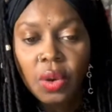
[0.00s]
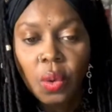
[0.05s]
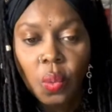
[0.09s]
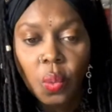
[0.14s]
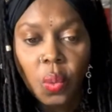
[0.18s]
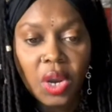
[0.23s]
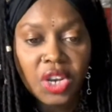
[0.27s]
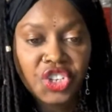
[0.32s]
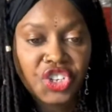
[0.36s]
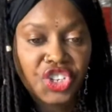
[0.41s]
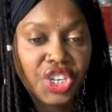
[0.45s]

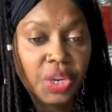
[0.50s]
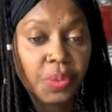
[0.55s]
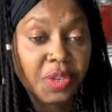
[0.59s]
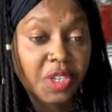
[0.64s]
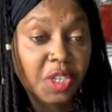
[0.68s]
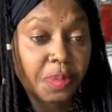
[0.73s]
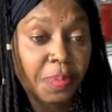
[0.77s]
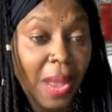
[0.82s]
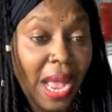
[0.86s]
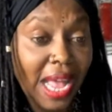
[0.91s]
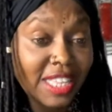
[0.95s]
Was she
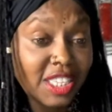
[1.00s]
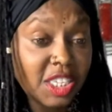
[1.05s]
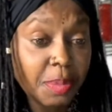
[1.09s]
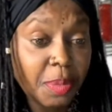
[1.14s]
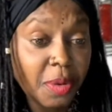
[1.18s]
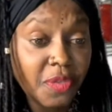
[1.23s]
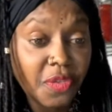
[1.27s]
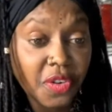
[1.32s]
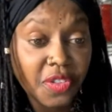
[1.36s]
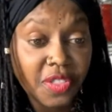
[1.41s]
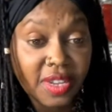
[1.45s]

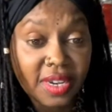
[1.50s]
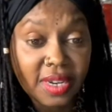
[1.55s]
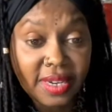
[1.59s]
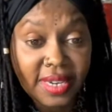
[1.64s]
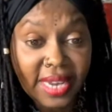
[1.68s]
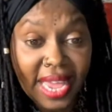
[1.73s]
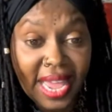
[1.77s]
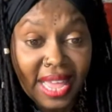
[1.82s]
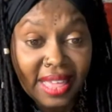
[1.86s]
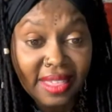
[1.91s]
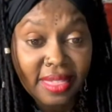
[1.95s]
responsible for the
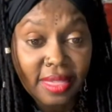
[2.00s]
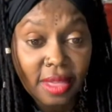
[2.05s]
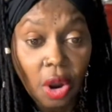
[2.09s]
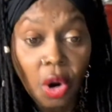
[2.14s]
death,